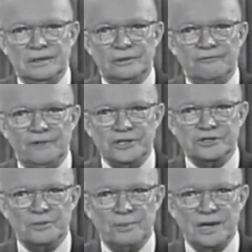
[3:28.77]
to foster
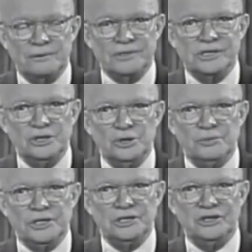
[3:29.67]
progress in
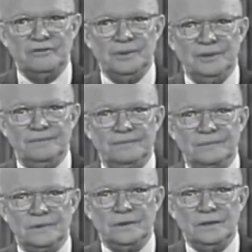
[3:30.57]
human achievement,
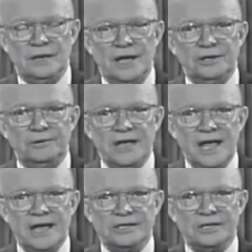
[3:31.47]
and to
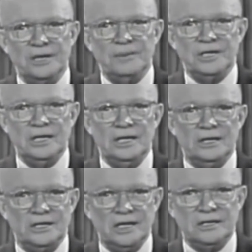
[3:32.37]
enhance liberty,
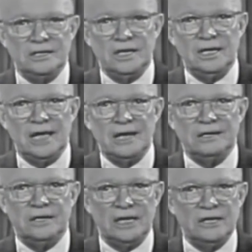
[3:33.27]
dignity,
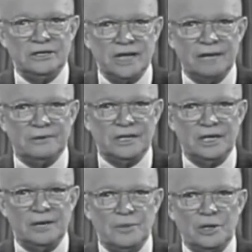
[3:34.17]
and integrity
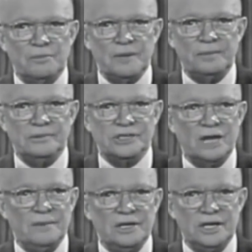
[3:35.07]
among peoples and
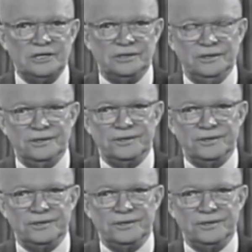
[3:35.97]
among nations.